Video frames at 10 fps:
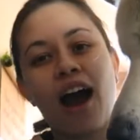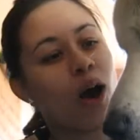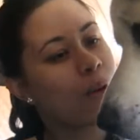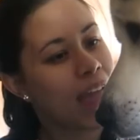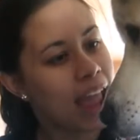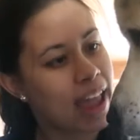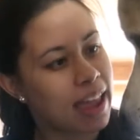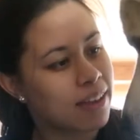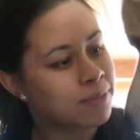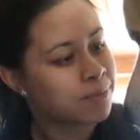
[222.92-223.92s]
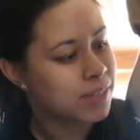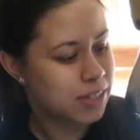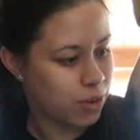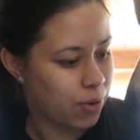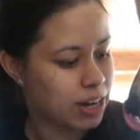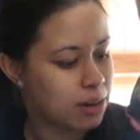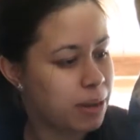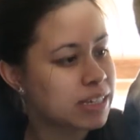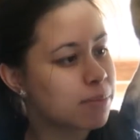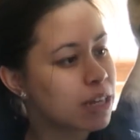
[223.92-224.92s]
Okay, so you ready to
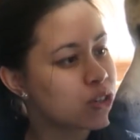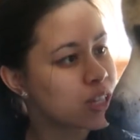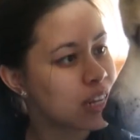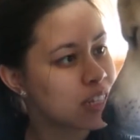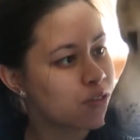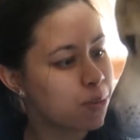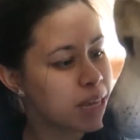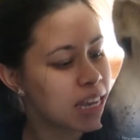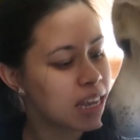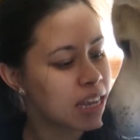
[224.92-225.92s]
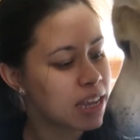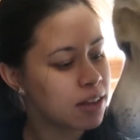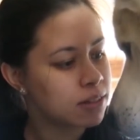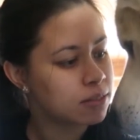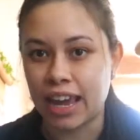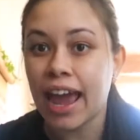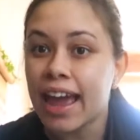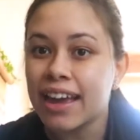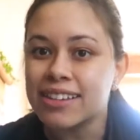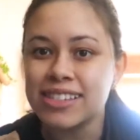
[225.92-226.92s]
pick some exercises for me?
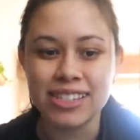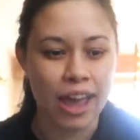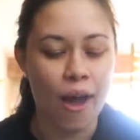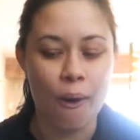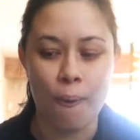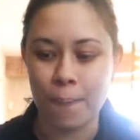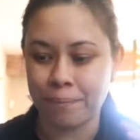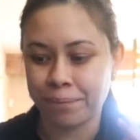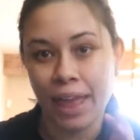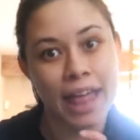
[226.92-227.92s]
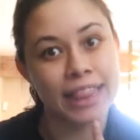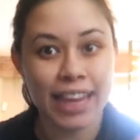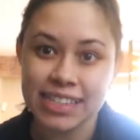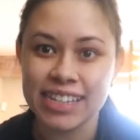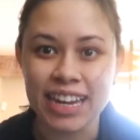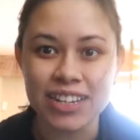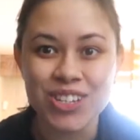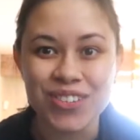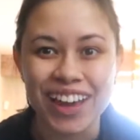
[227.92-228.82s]
Yes, so let's get into